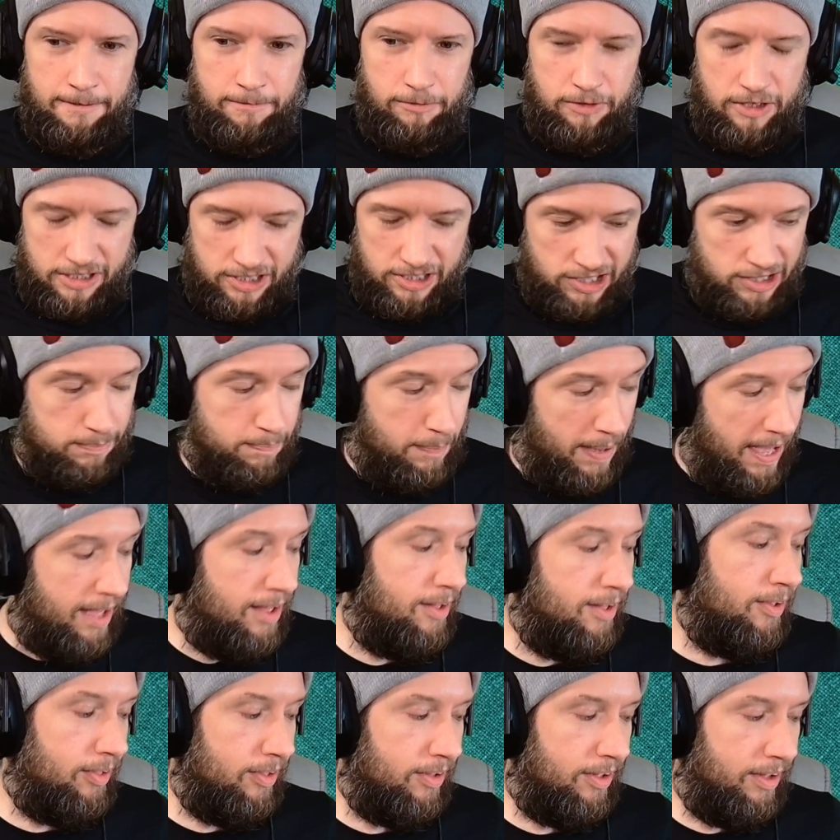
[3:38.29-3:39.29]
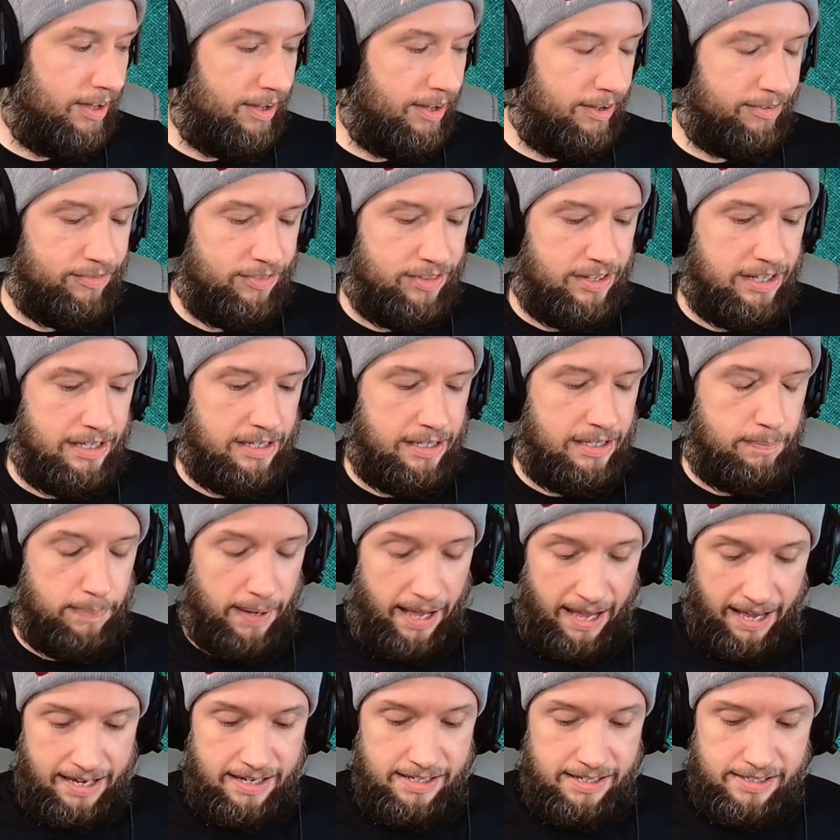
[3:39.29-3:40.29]
The smell of the
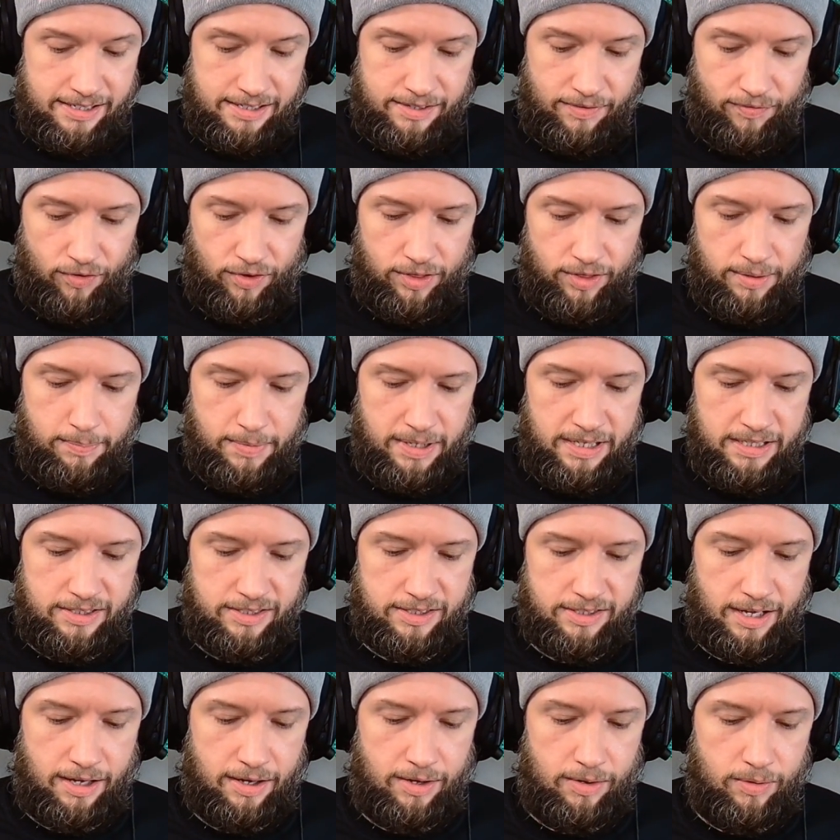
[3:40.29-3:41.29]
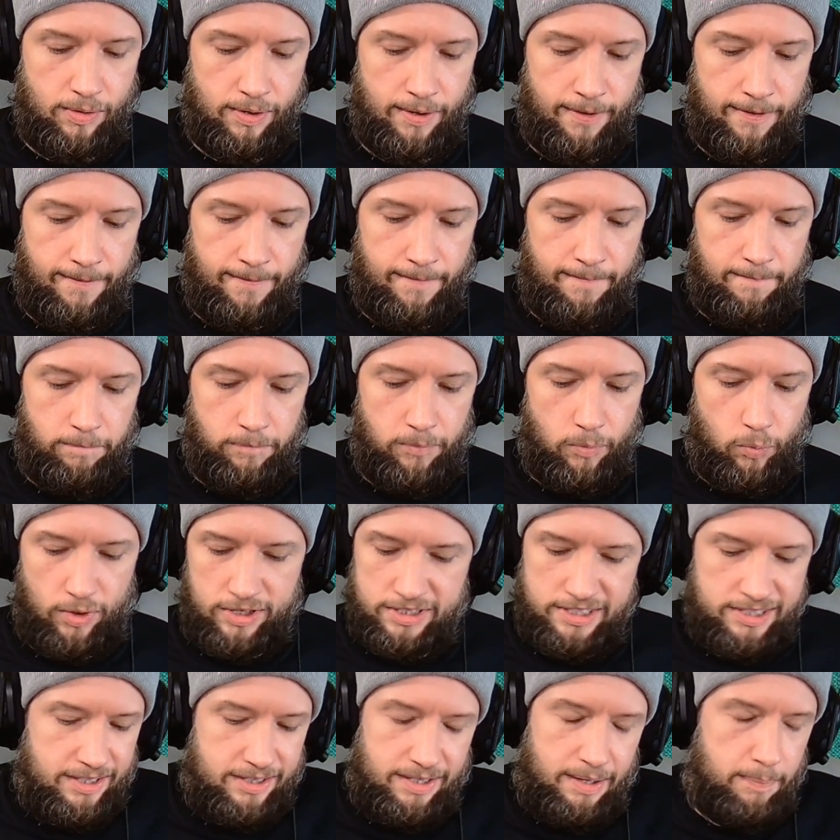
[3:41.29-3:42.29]
paste for the miso
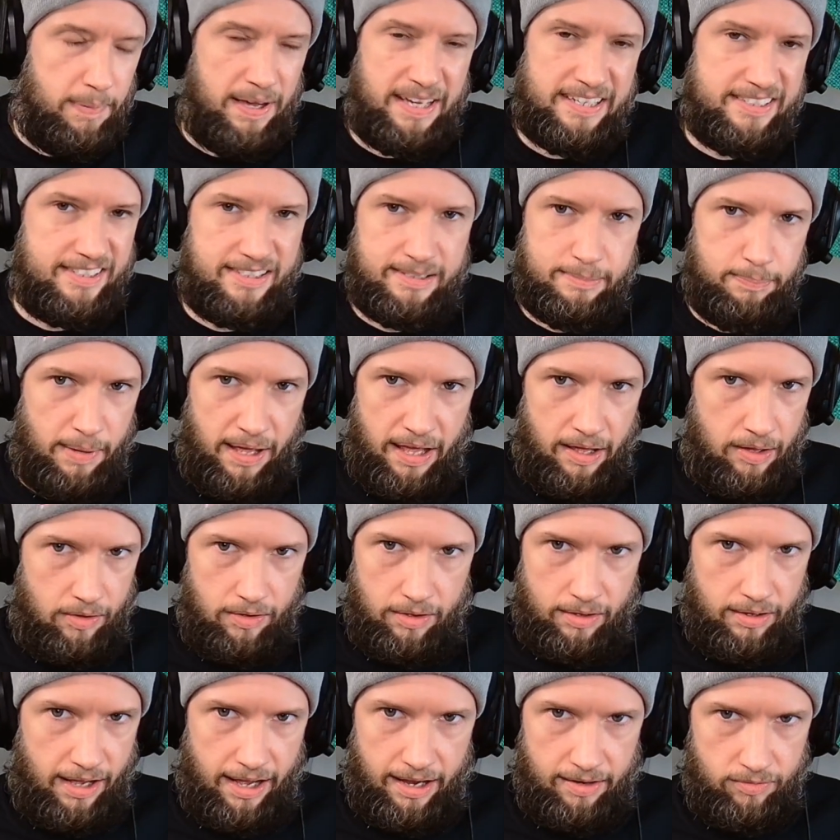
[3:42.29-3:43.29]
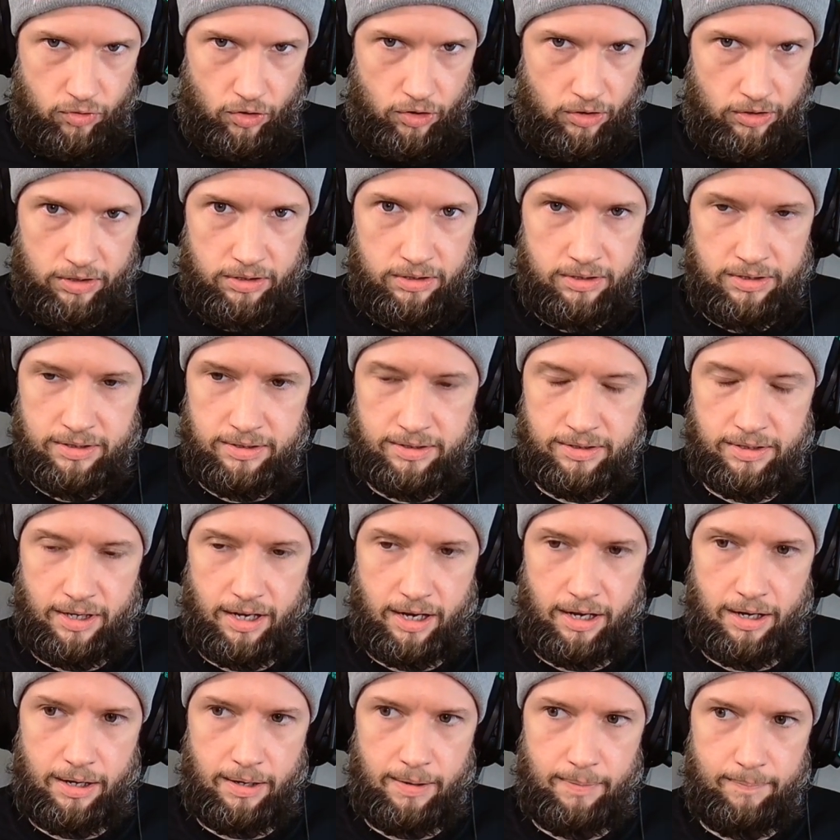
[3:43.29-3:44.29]
wasn't the best smell ever.
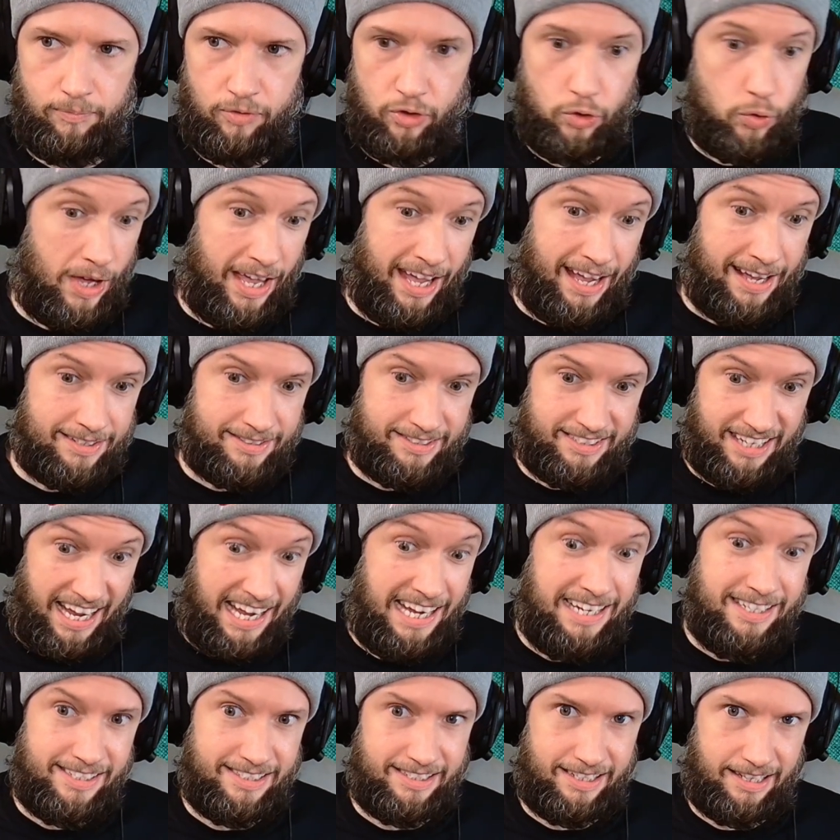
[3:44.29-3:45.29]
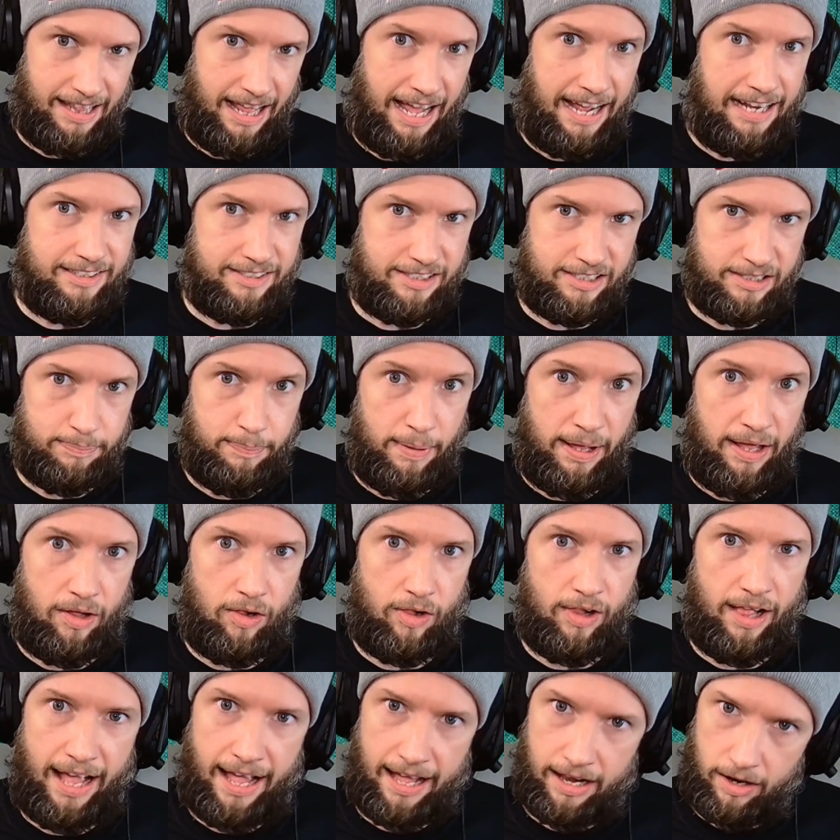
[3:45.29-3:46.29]
You can't taste that
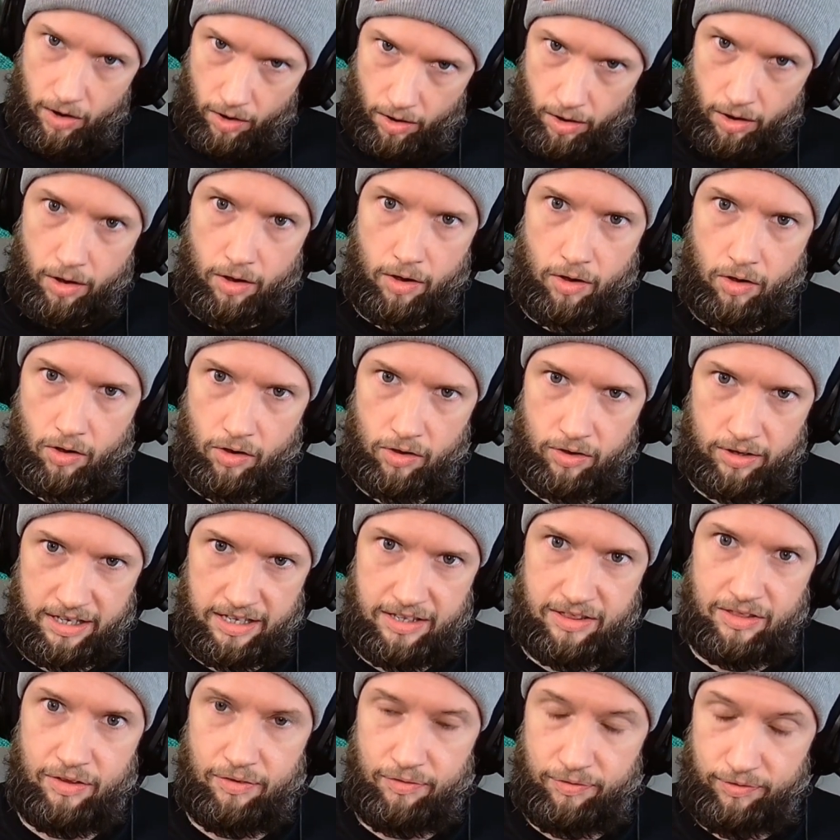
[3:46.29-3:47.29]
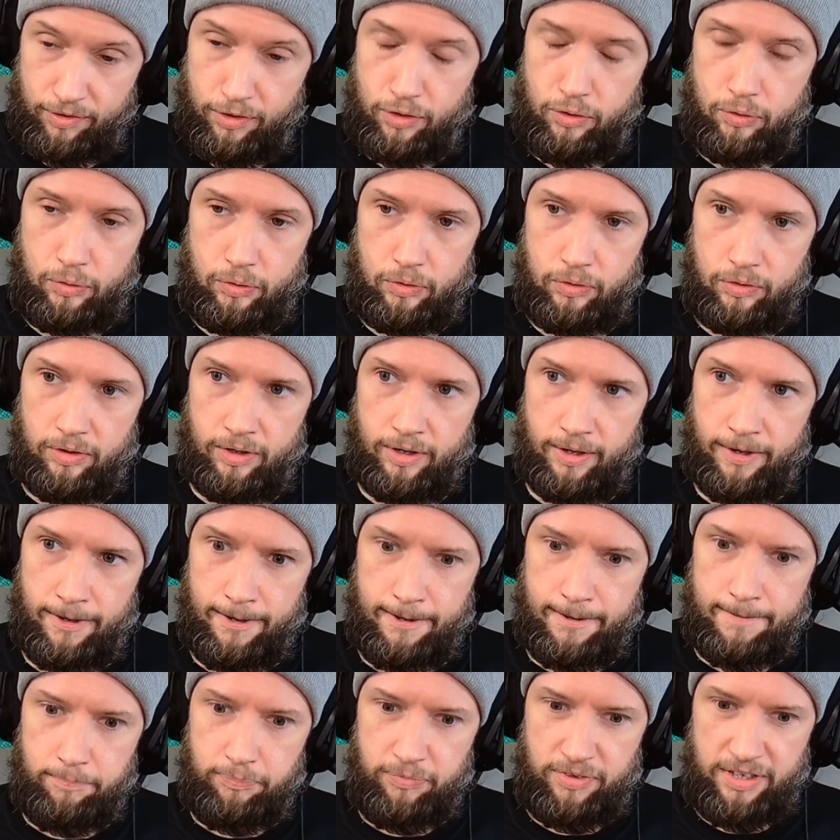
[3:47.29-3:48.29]
smell at all in the food.
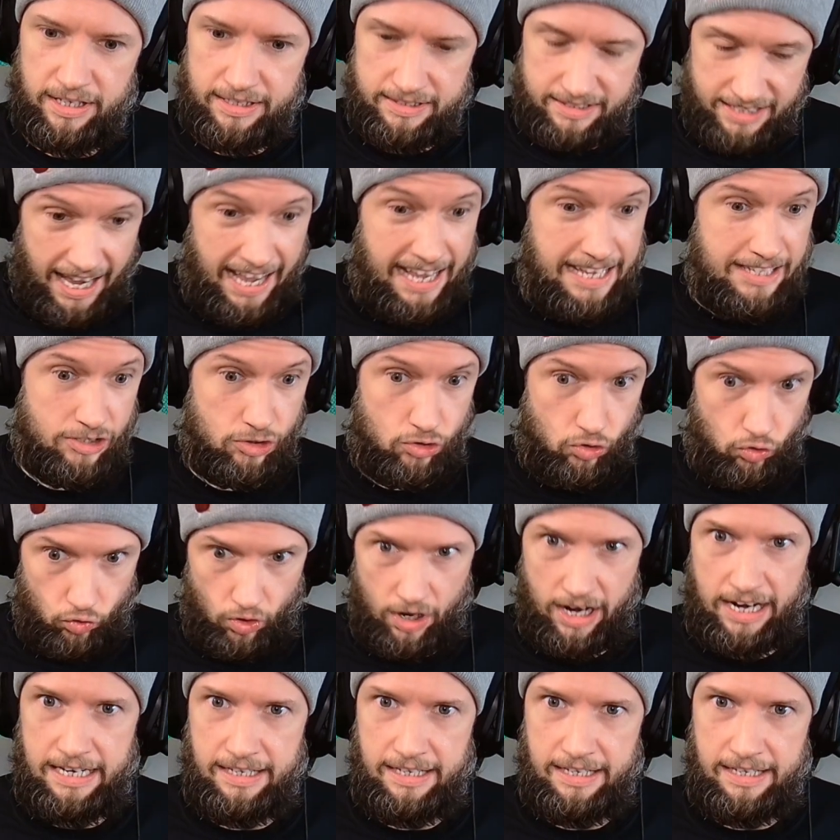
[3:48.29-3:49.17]
It tastes great.